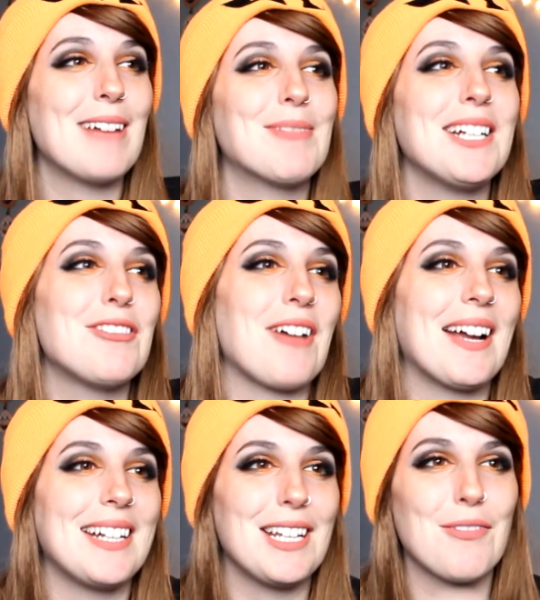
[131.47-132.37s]
I played
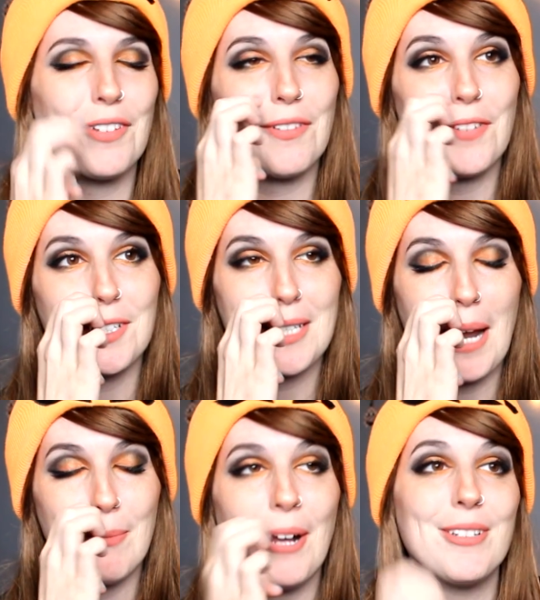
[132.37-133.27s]
Dragon Age for the first
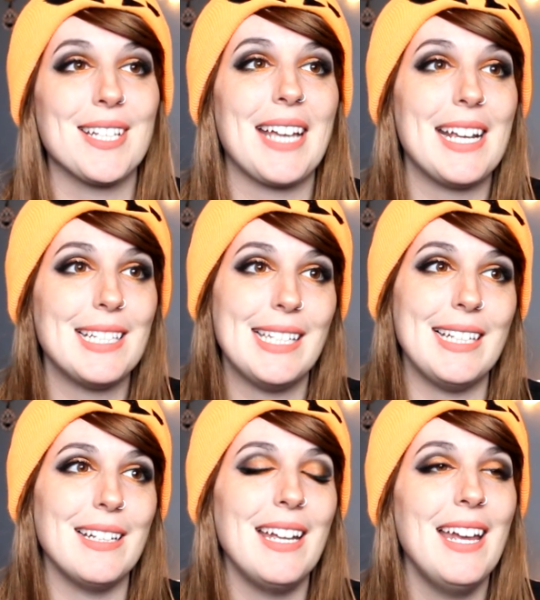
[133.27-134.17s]
time when I was like
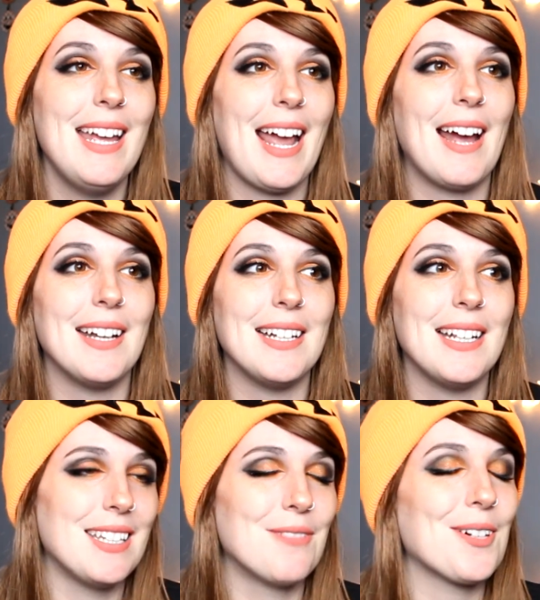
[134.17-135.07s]
18 and
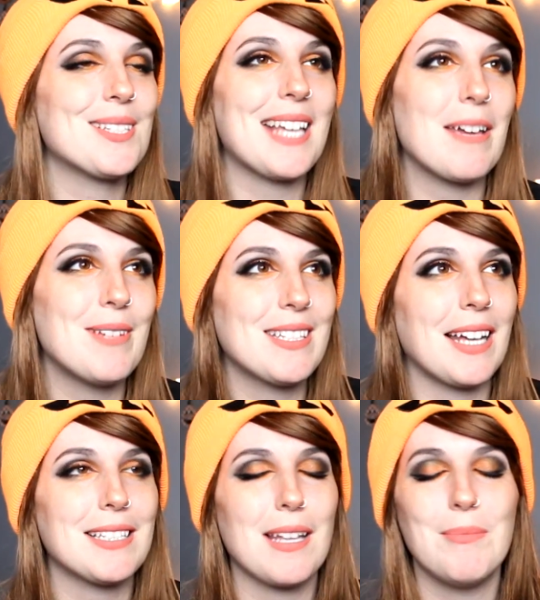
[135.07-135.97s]
in the first game he's
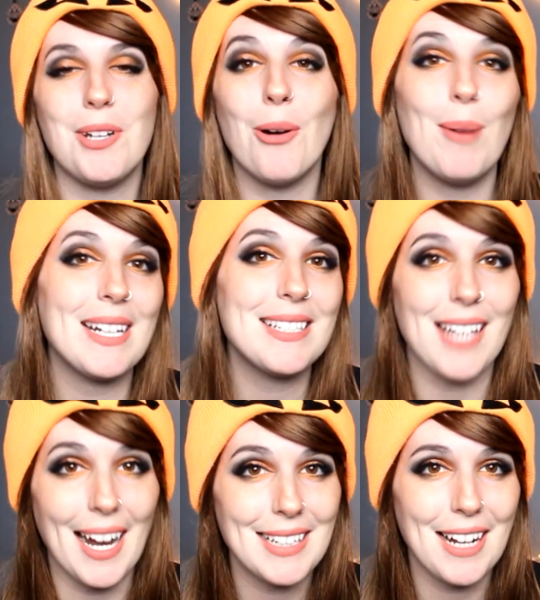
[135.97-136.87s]
like some nobody
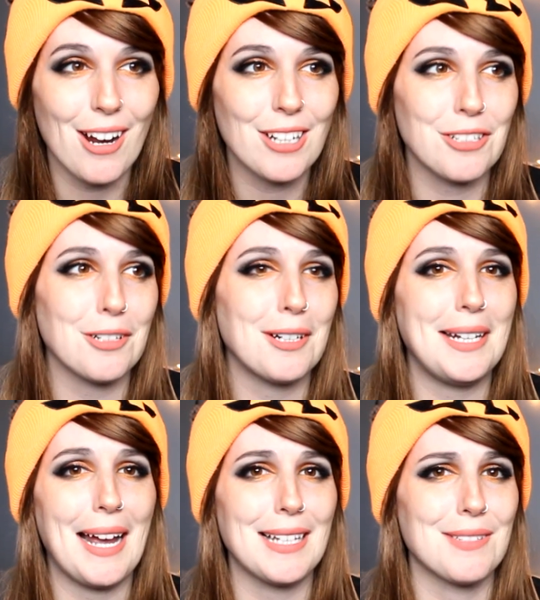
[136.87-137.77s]
side character.
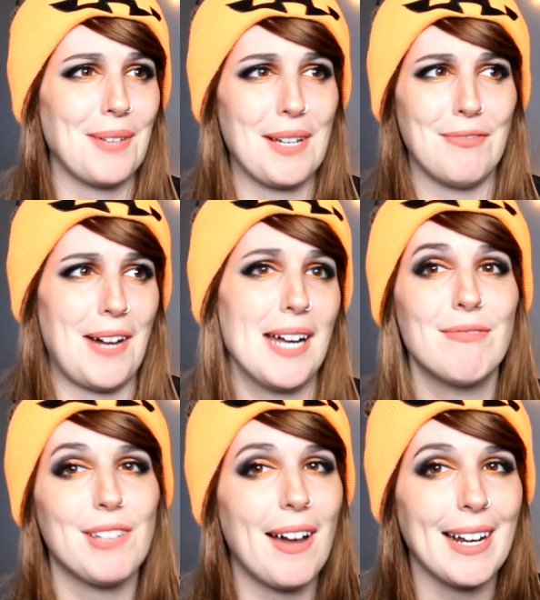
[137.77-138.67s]
He has like
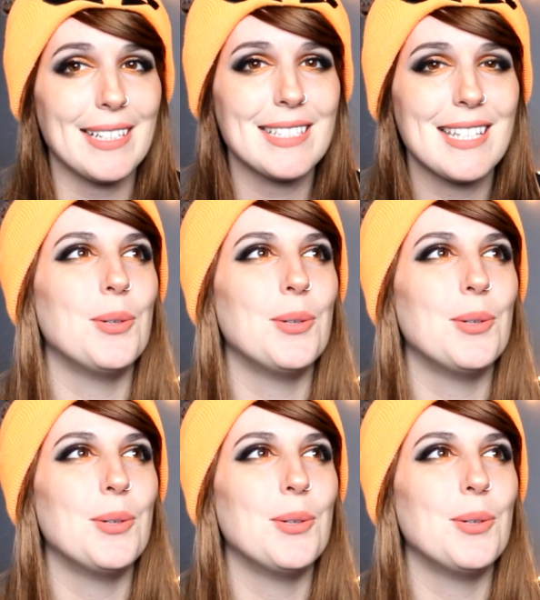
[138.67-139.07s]
five lines.